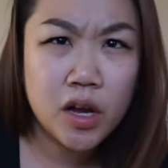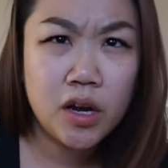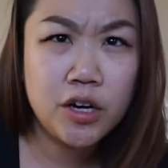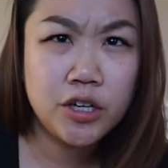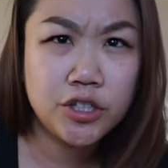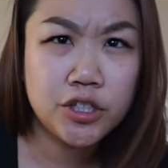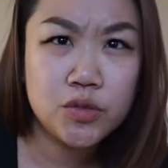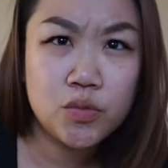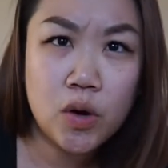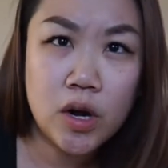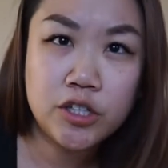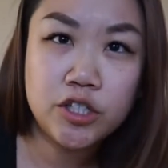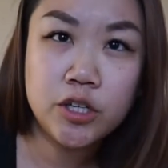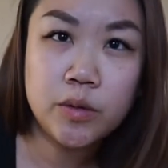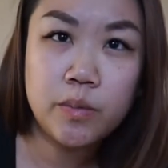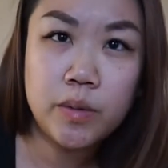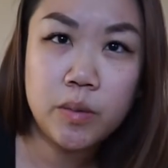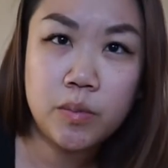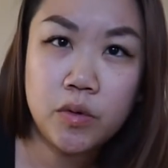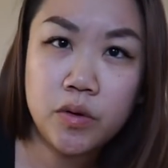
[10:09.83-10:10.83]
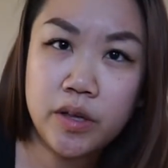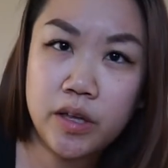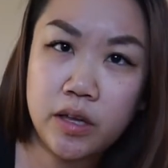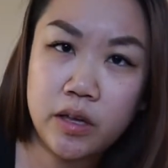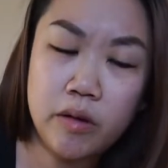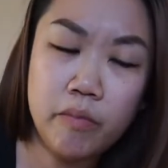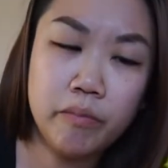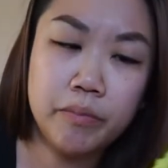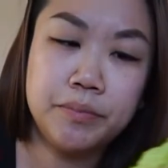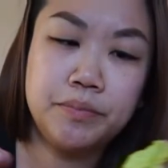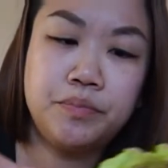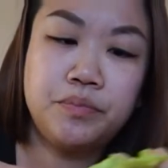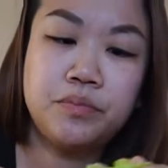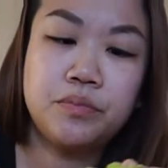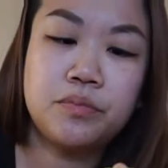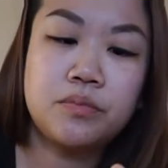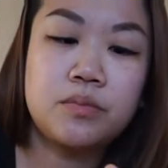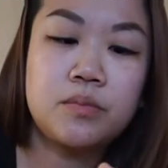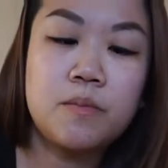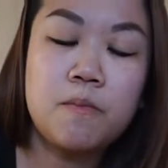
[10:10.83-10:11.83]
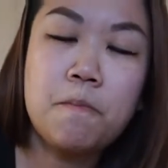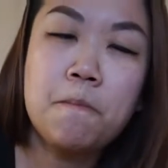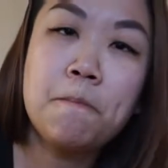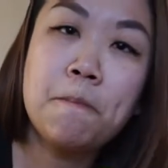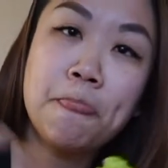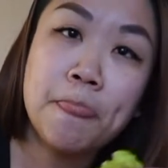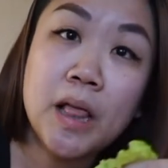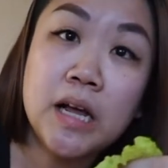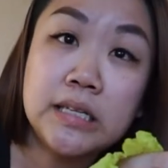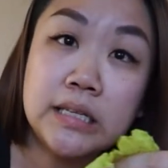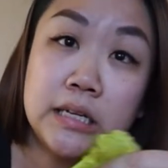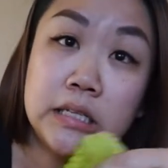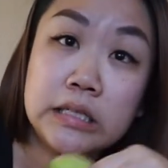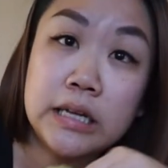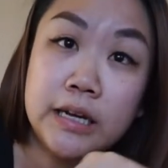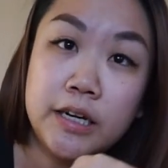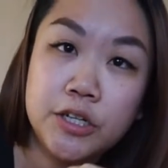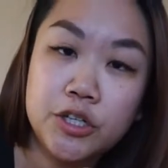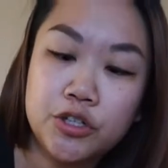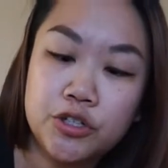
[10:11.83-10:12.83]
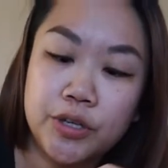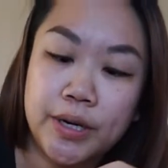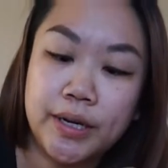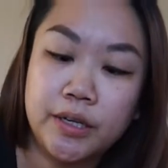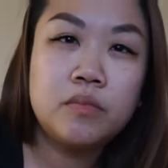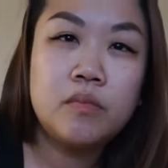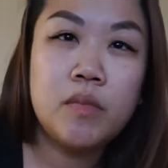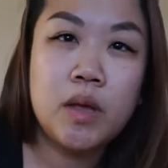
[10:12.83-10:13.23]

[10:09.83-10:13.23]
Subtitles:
you're just watching people eat. Sounds kind of strange.